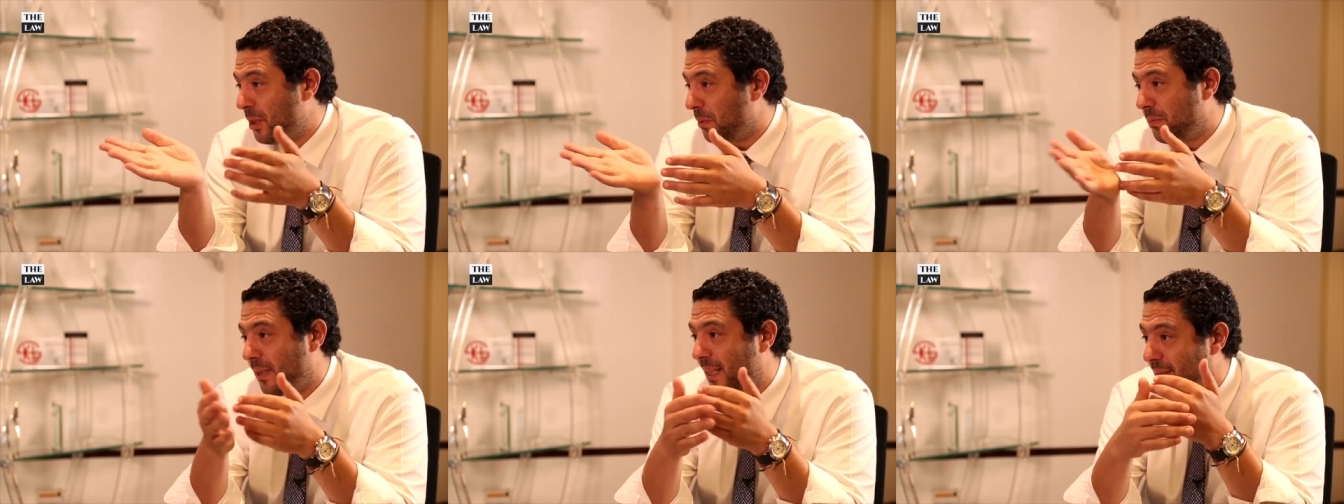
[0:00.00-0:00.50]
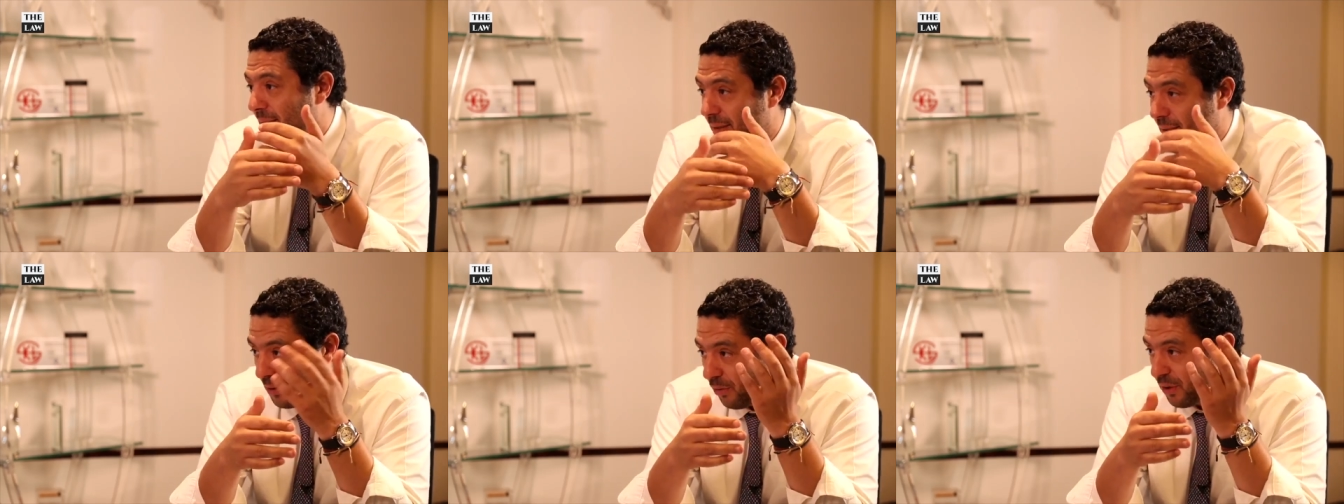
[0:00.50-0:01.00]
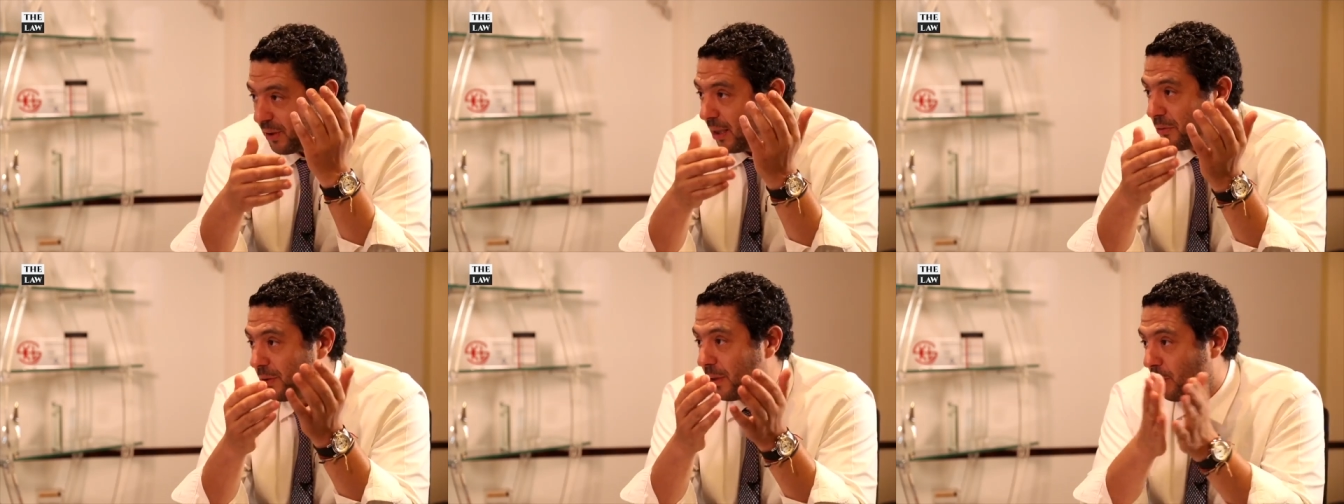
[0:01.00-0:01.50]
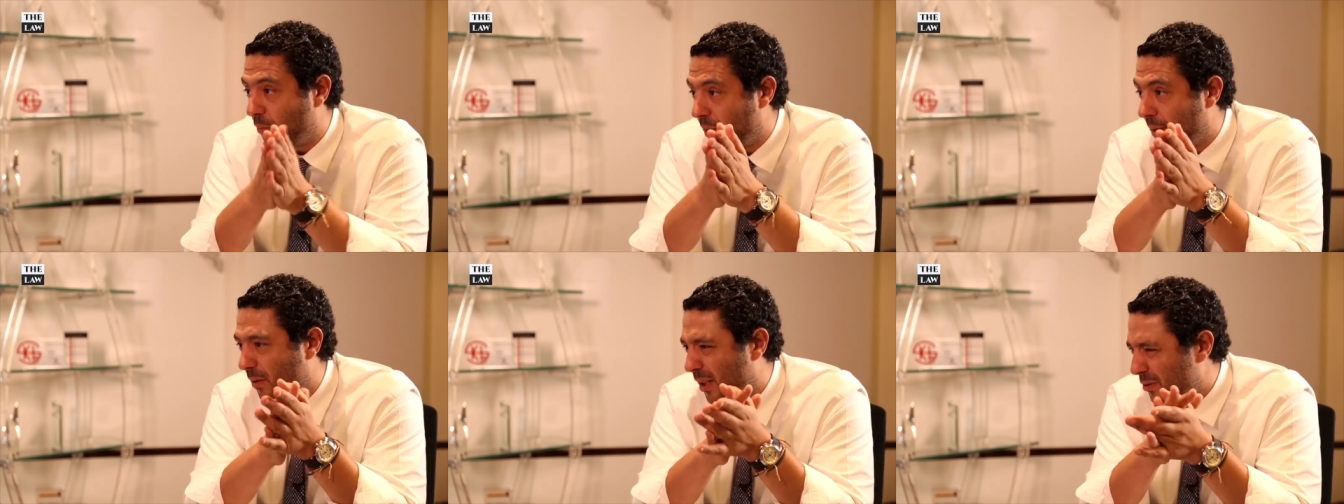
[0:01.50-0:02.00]
Egypt today has this crossed
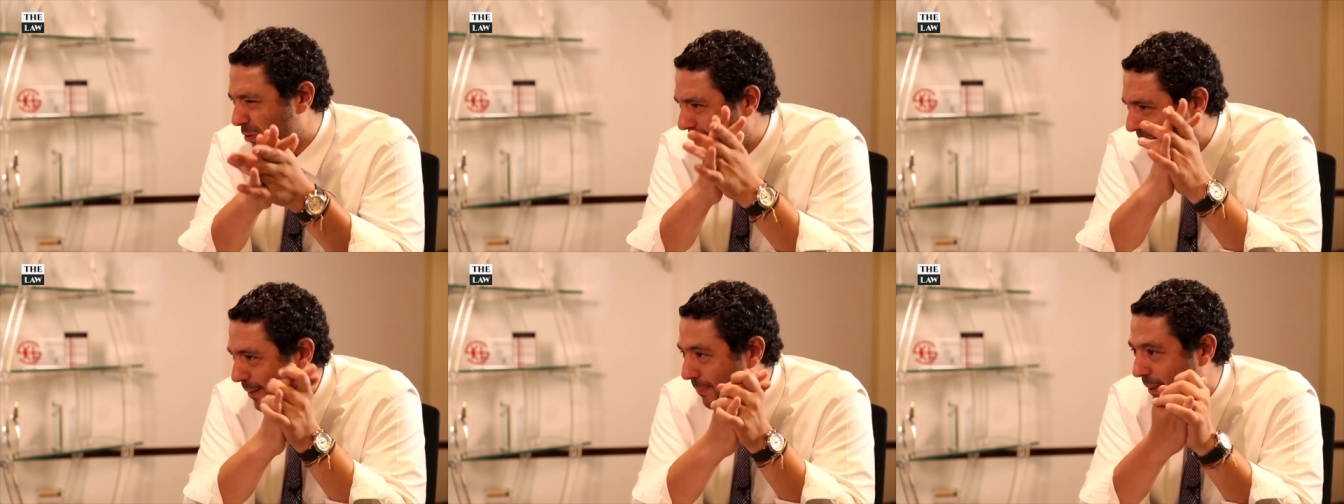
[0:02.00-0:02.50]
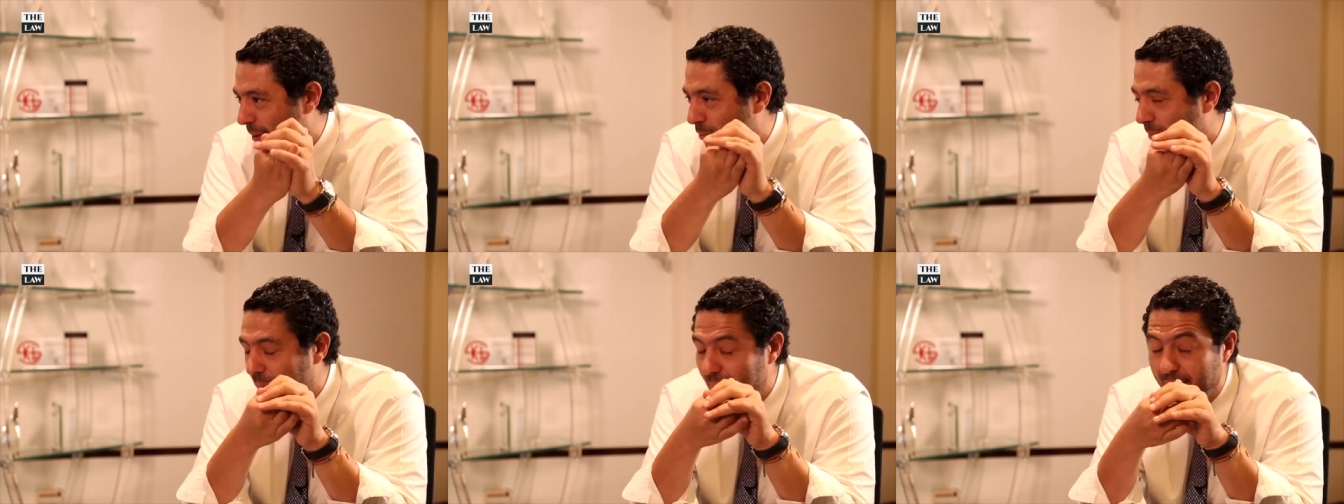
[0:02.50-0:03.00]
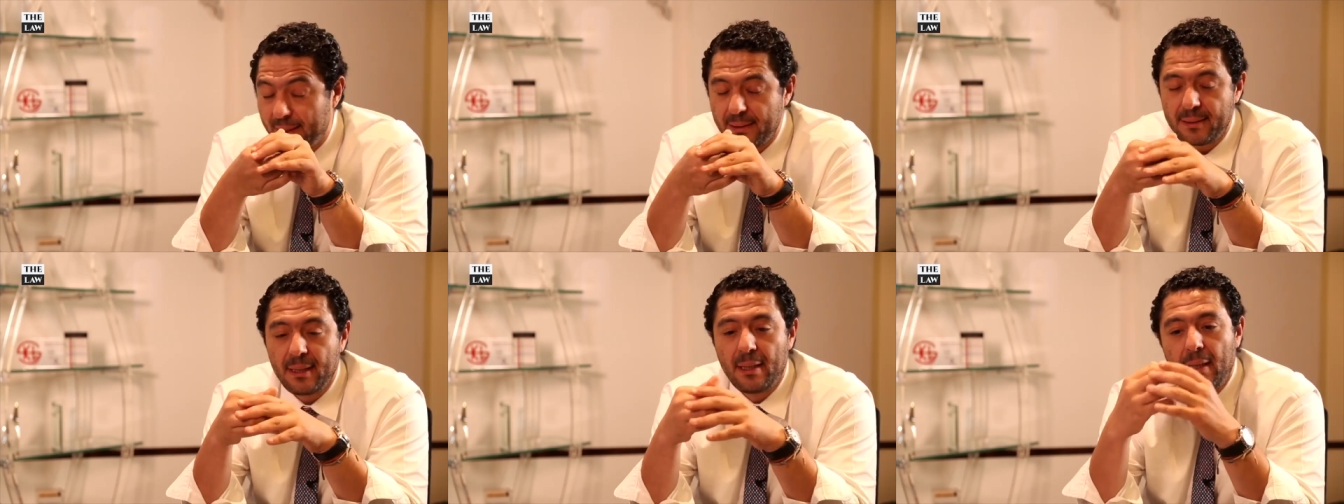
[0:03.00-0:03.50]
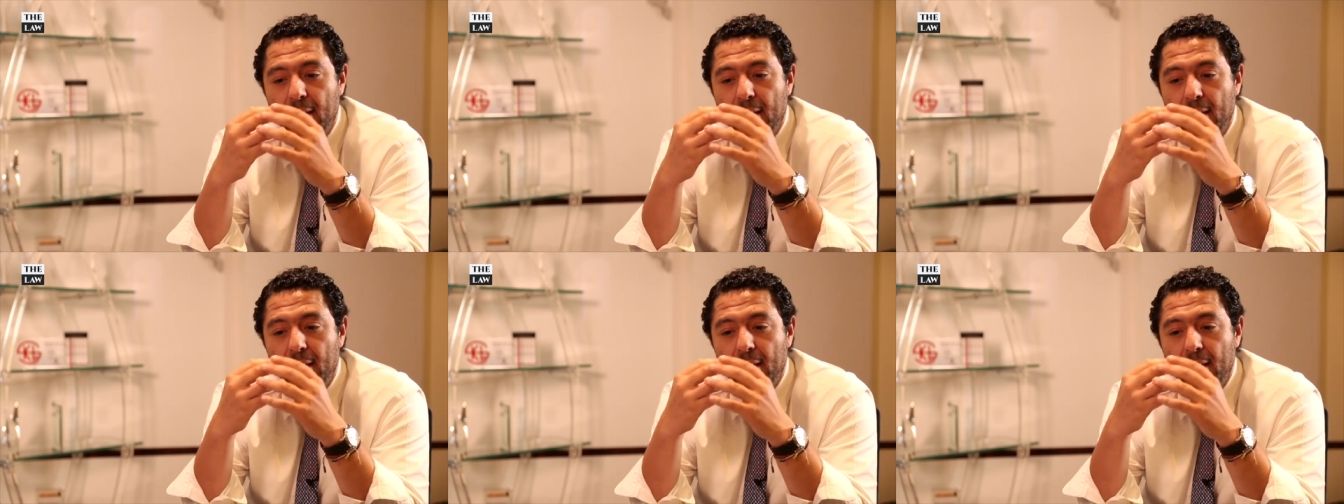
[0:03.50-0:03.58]
101 or 110 million human beings.